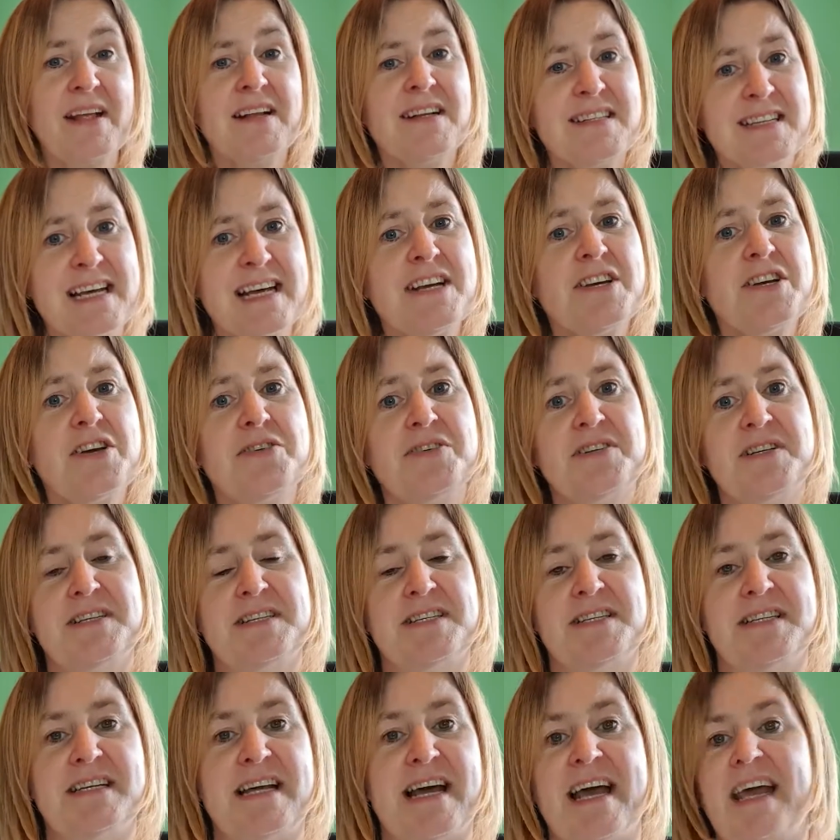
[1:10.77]
Take notice
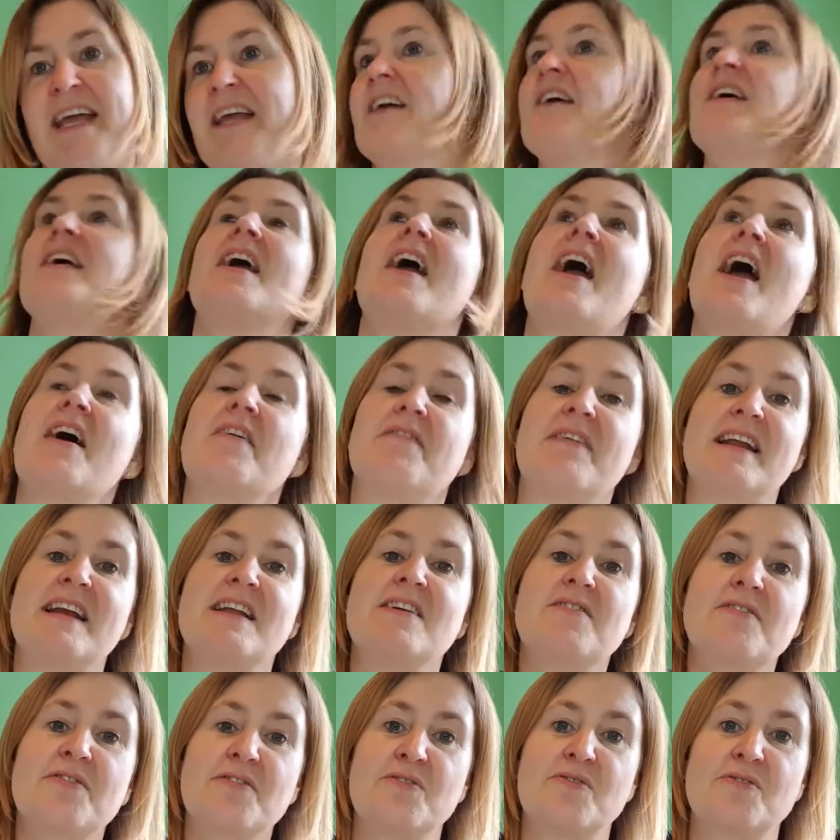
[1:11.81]
today of any
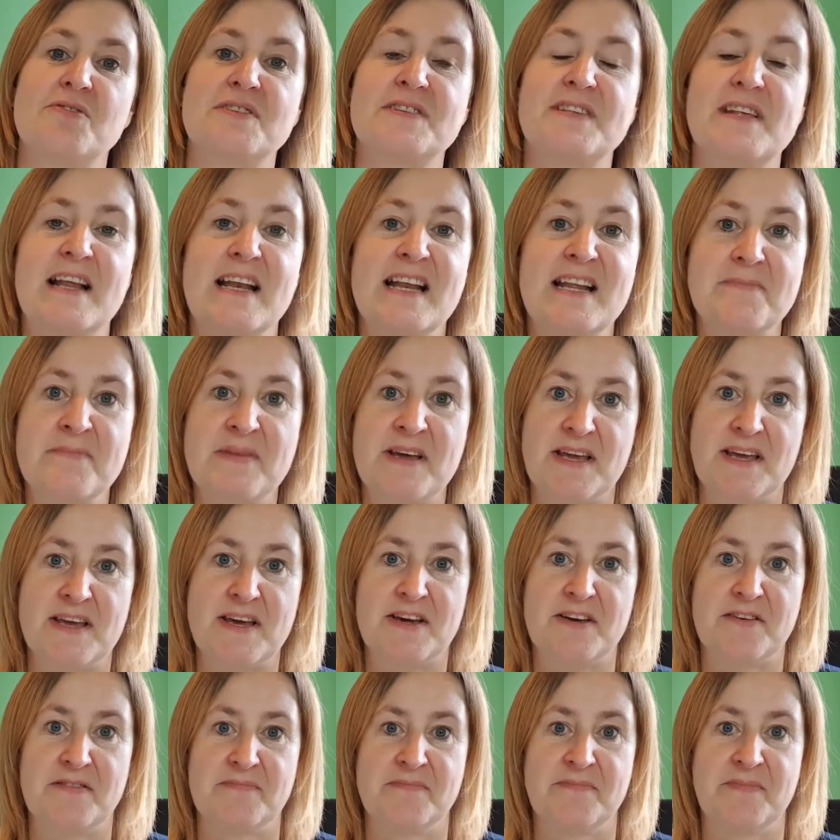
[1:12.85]
thoughts that limit
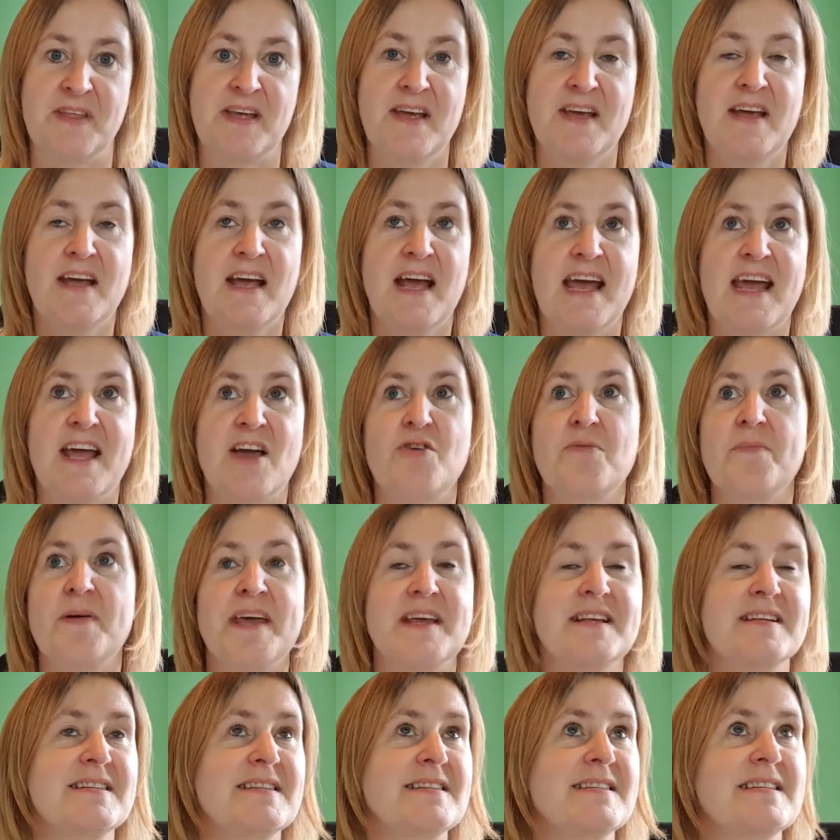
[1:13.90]
you. It could be
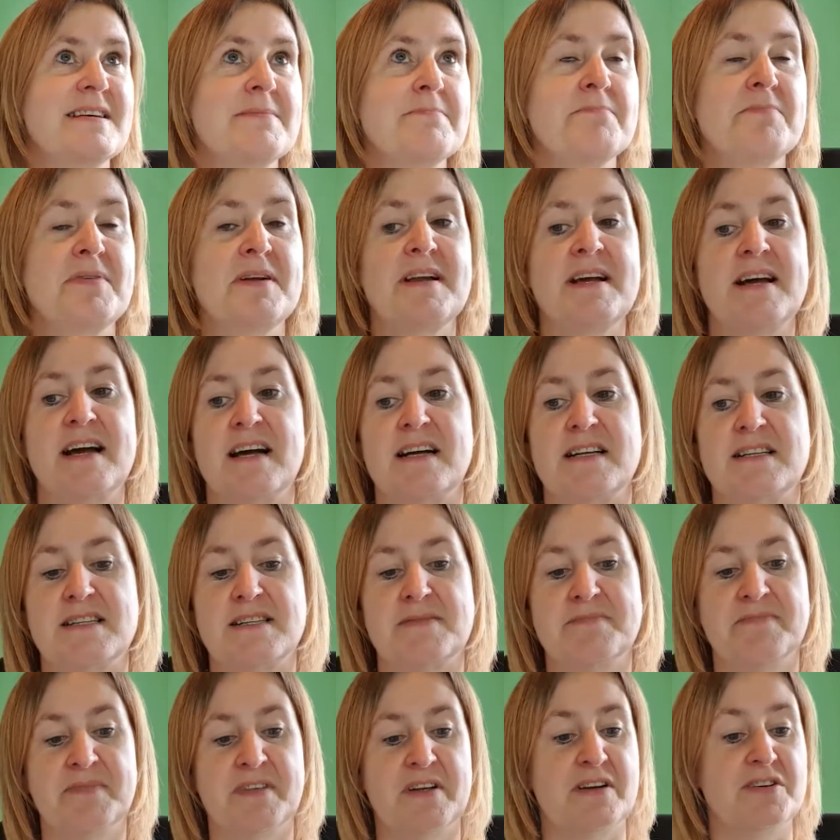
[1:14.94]
as simple as,
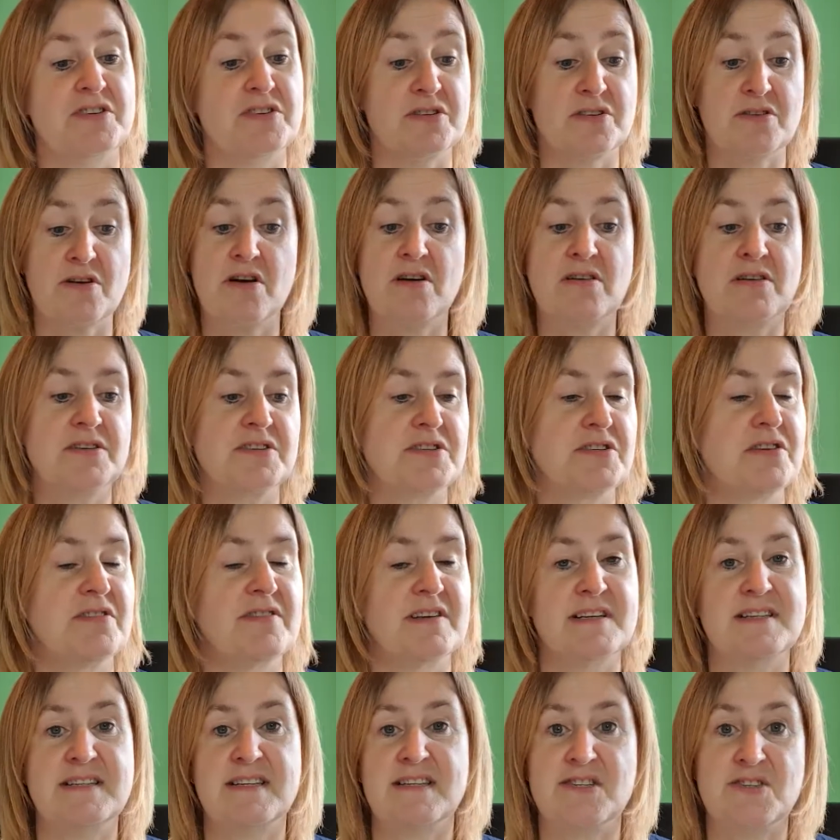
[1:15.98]
I just can't do
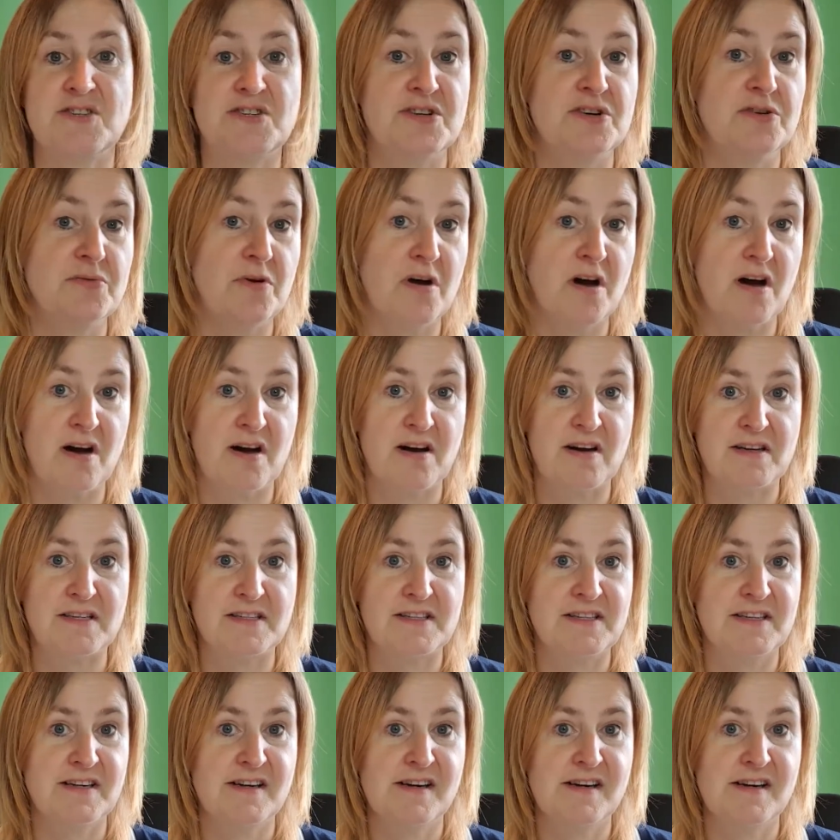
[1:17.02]
this, it's too hard.